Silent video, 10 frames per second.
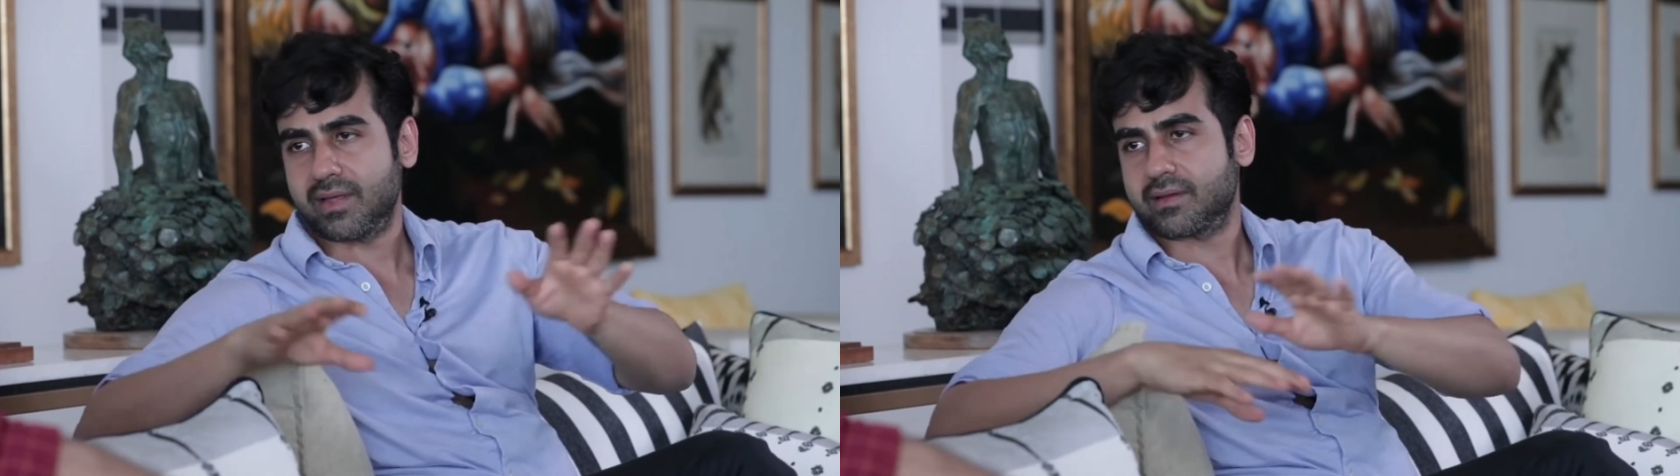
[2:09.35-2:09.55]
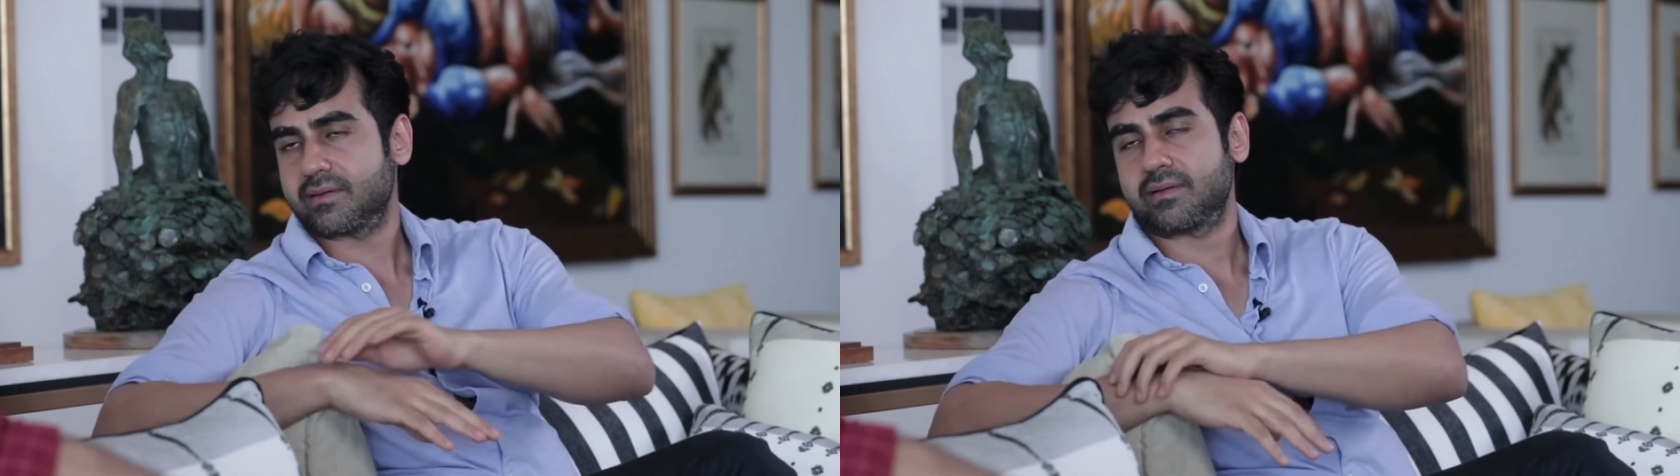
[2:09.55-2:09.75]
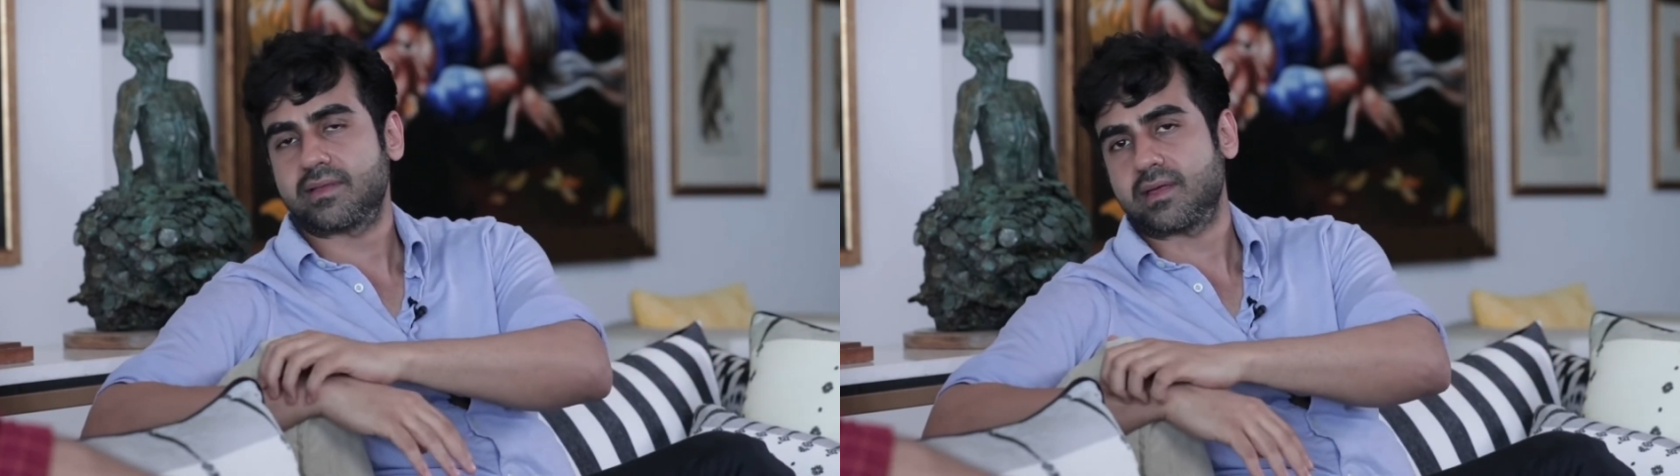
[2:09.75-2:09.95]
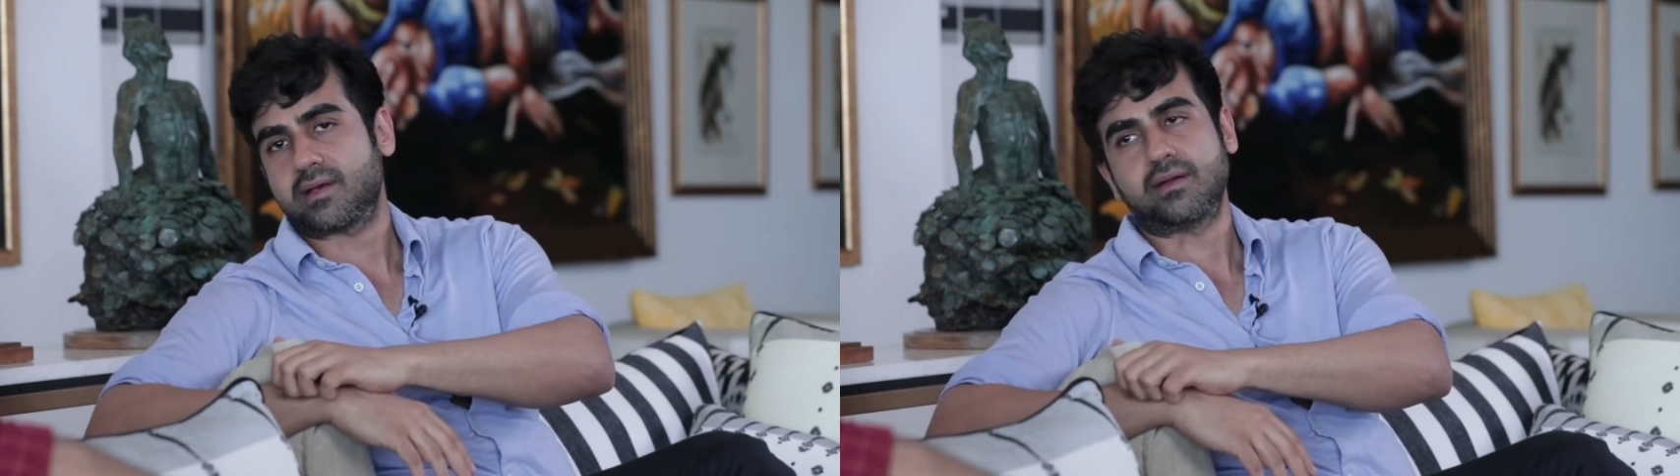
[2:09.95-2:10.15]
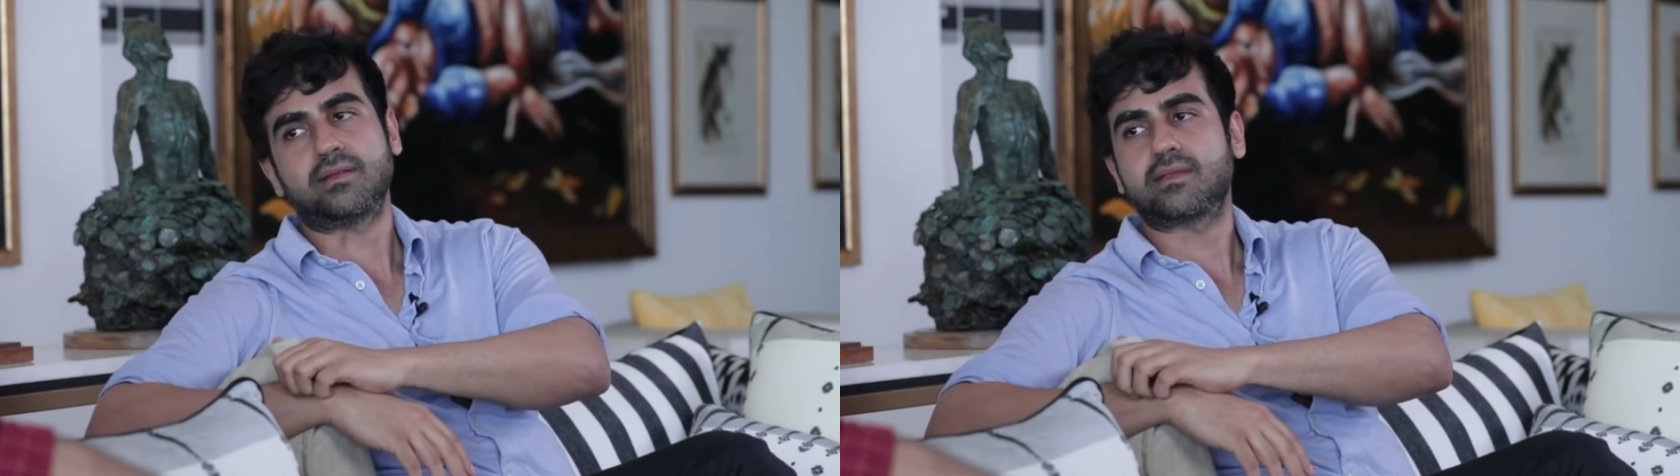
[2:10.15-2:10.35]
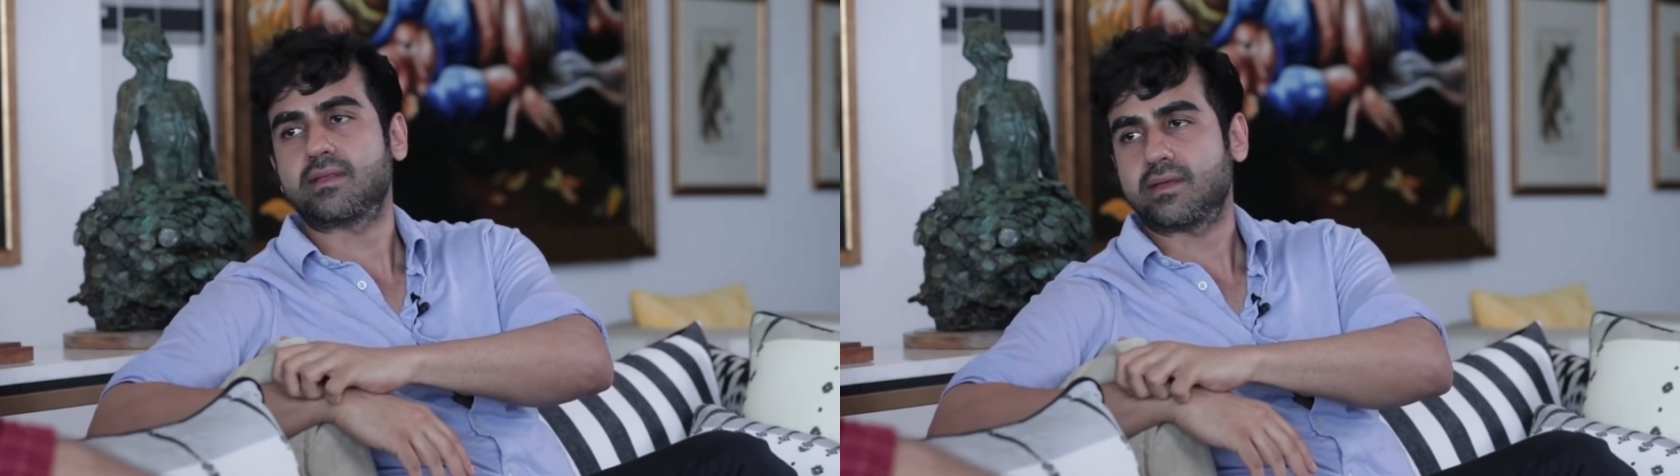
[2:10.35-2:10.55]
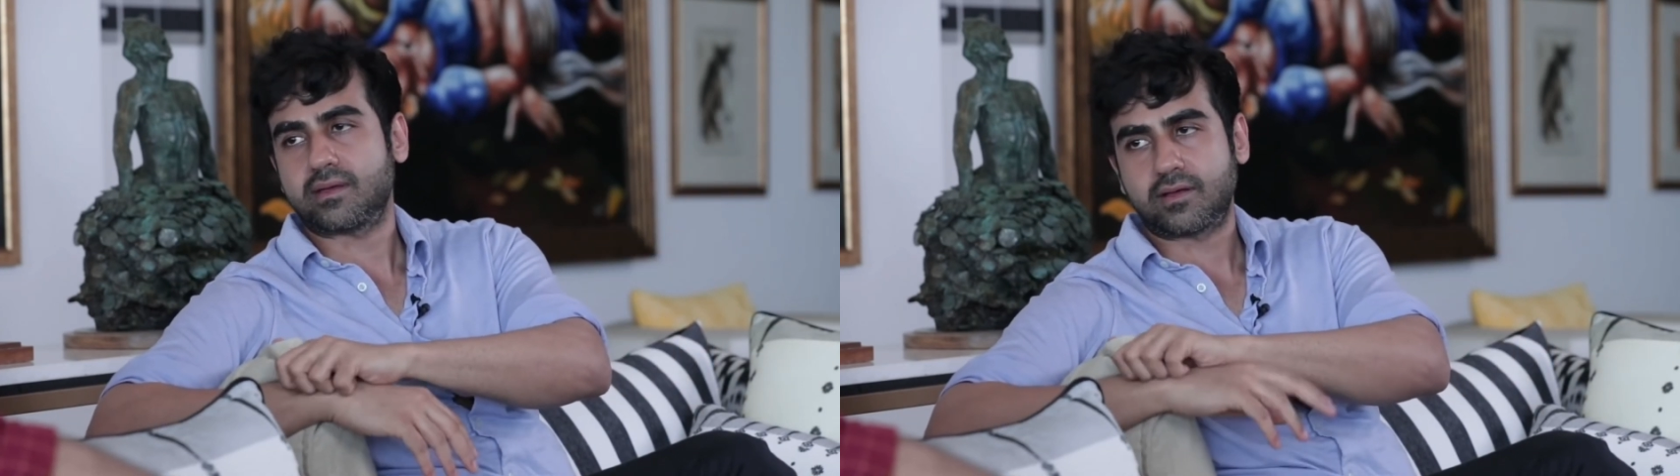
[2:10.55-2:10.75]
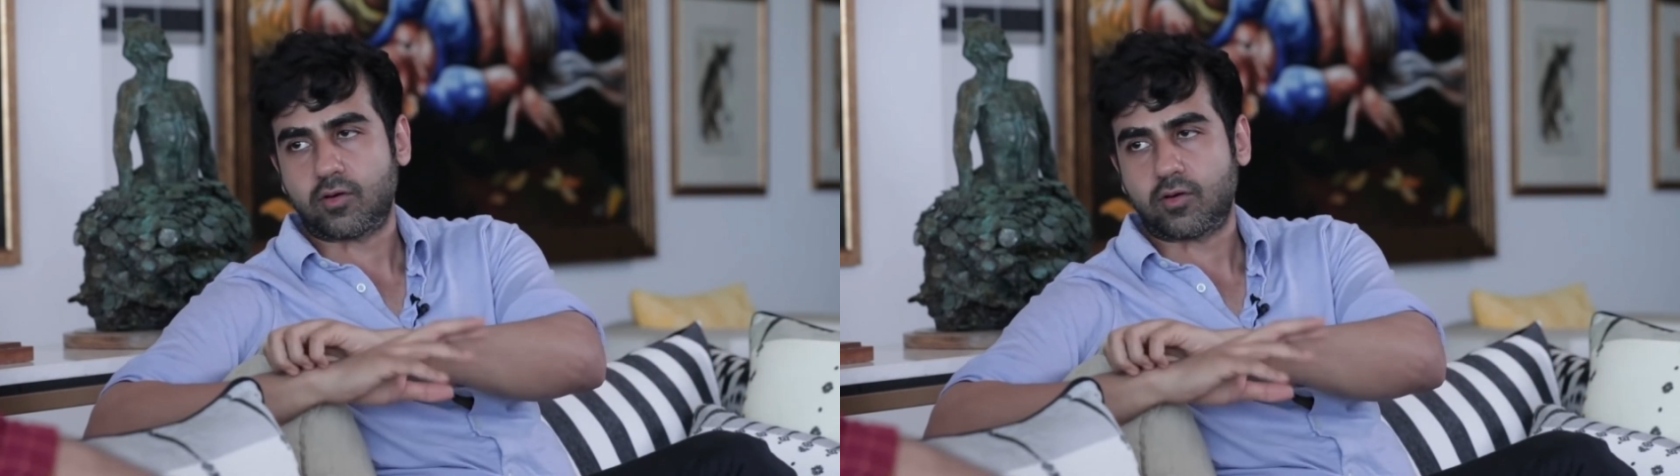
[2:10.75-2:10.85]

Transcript: like say currency,